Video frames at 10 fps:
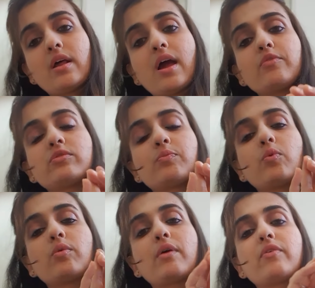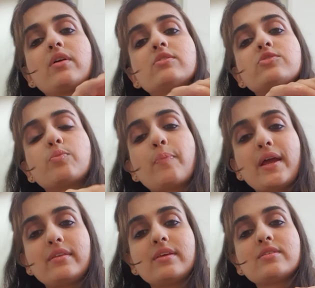I have to support my fingers to
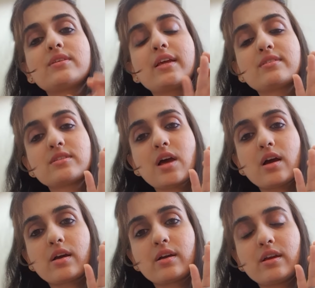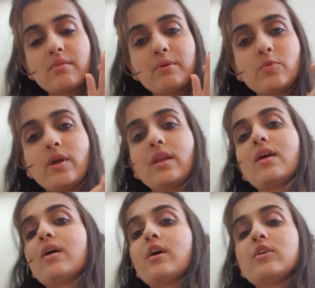bend. They get stuck in between.
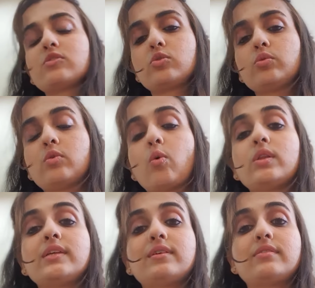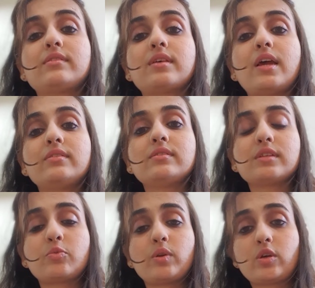So do all these exercises.
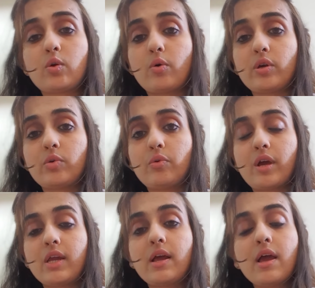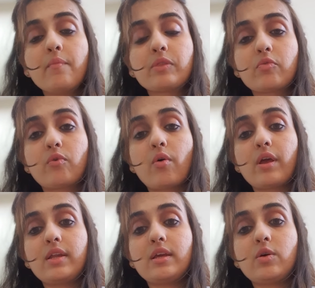It will cure you, right? For
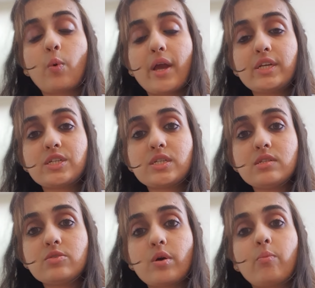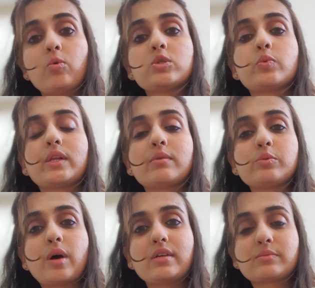any questions, you are most welcome
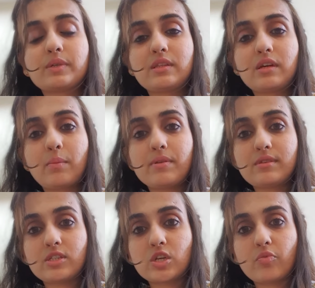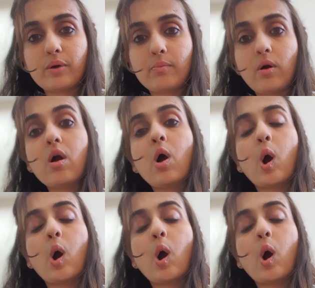to ask in the comment section of my blog.